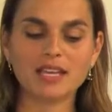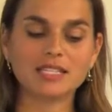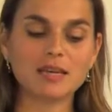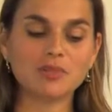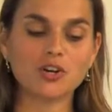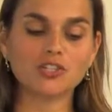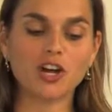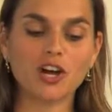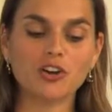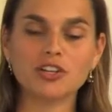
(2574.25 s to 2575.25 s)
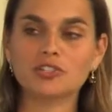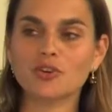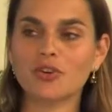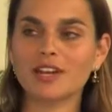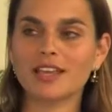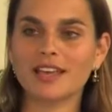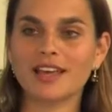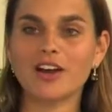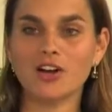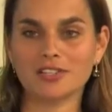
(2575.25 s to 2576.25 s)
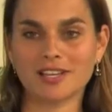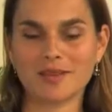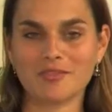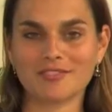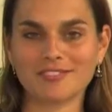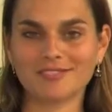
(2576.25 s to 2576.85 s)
except our daughter is going to get Alzheimer's.